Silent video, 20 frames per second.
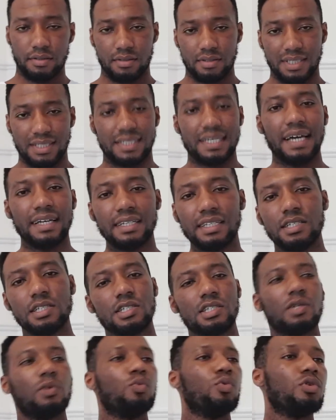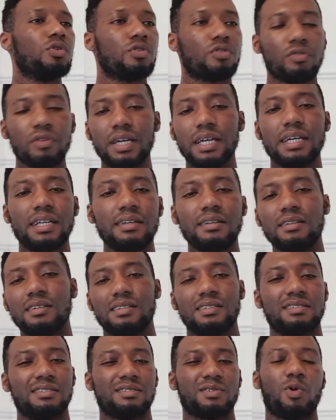The sandlings in Wood Green
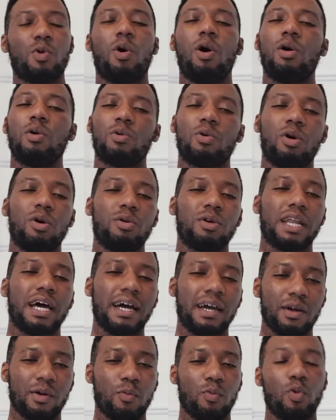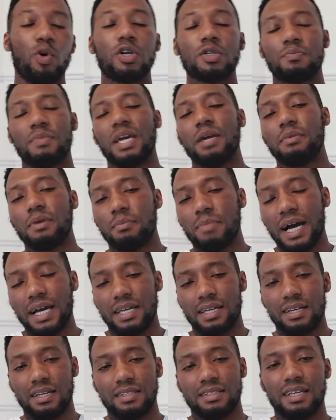is quote unquote like was maybe
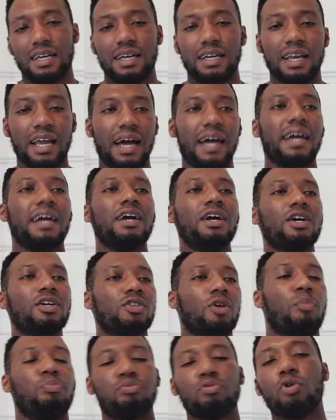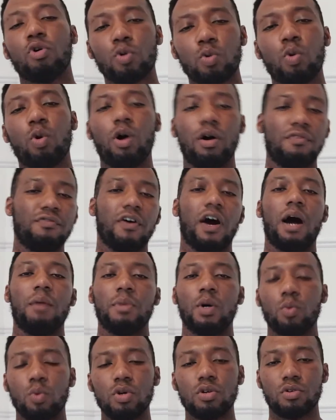back in the day, like the Broadwater farm
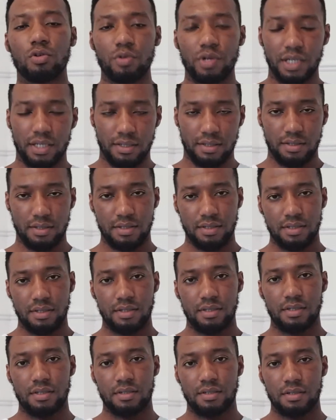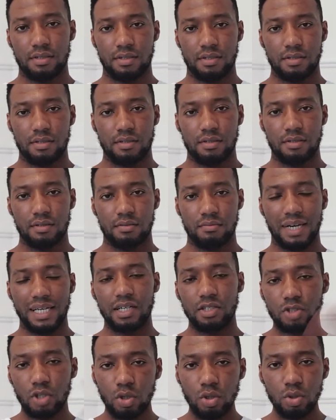Wood Green. Man
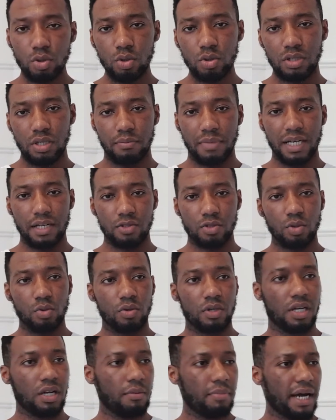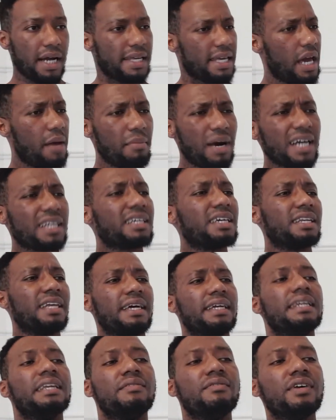are deluded. Man are talking about, yeah, my kid
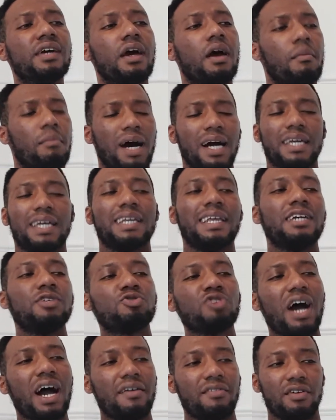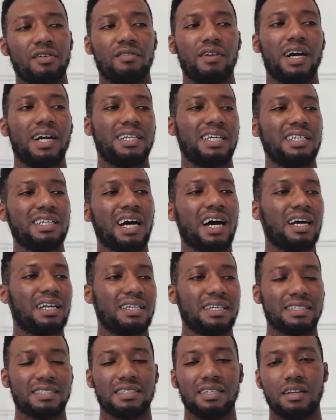ain't living, my kid ain't driving around in nothing
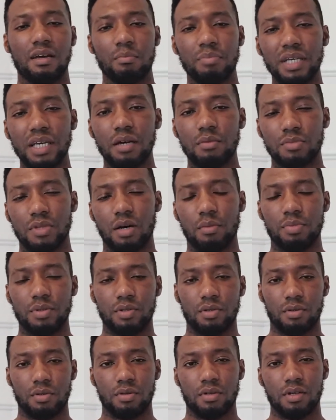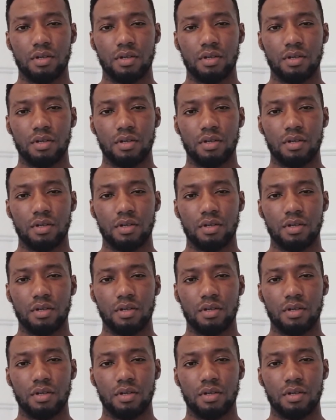less than a BMW.